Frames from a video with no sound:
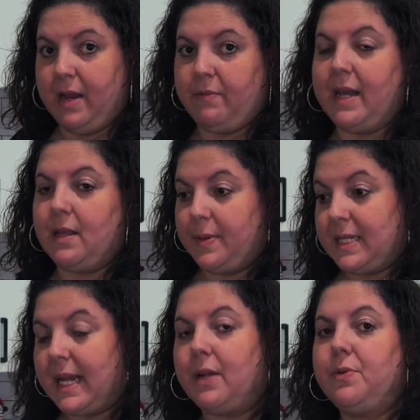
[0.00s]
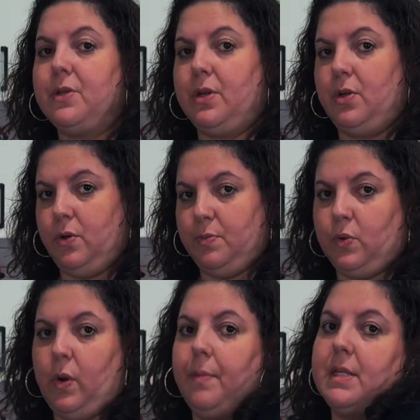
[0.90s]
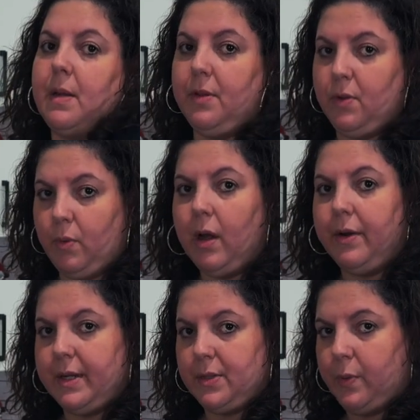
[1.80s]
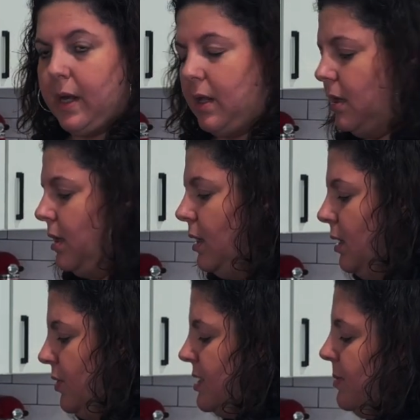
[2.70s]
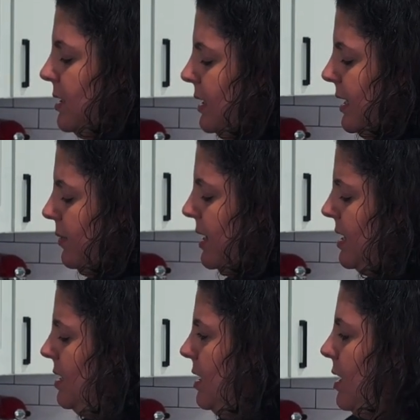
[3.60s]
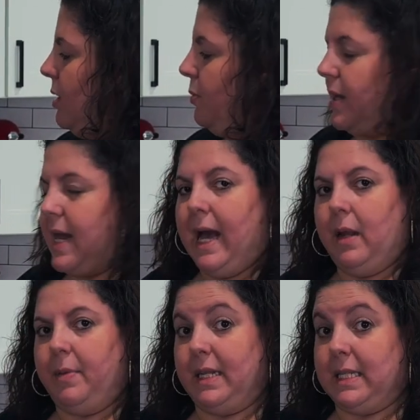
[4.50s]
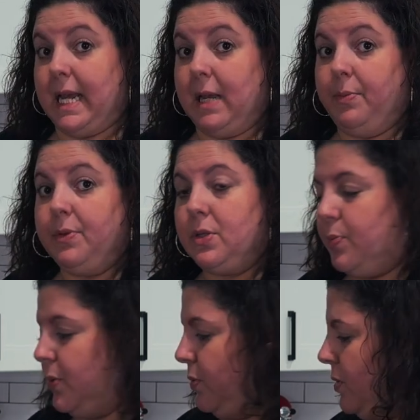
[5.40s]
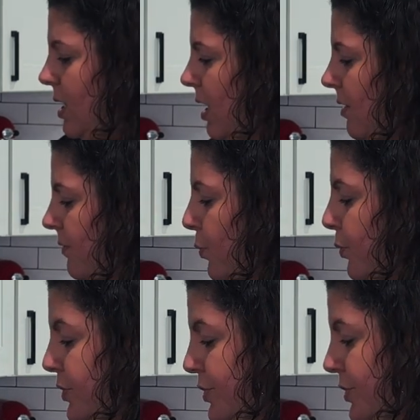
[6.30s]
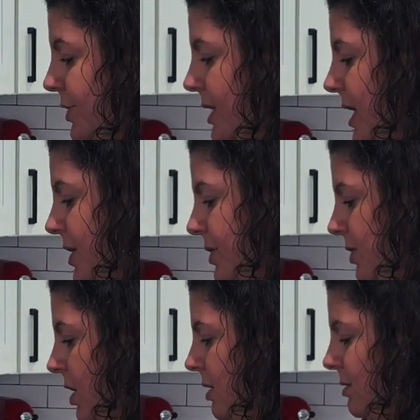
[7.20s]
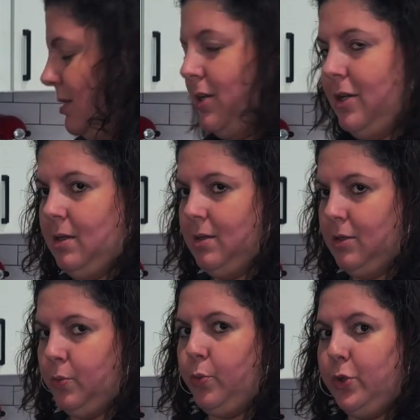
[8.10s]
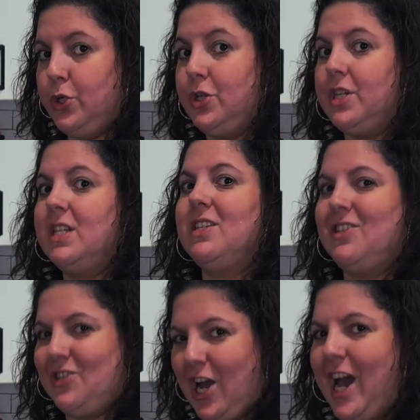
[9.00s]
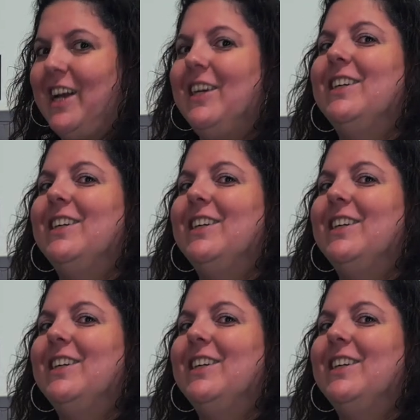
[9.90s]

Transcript: right? The potatoes are going to absorb some of the water as well, or some of the liquid. We're going to add about a tablespoon of Worcestershire sauce. Worcestershire